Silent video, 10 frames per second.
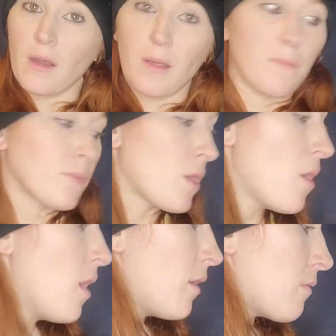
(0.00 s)
any.
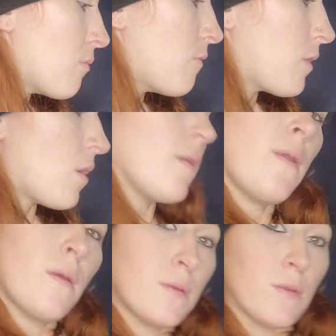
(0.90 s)
Now we're moving on
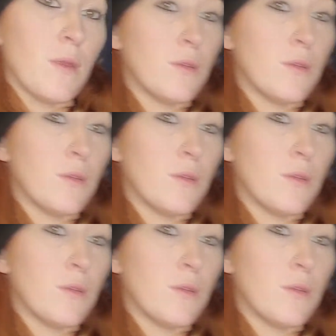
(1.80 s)
to the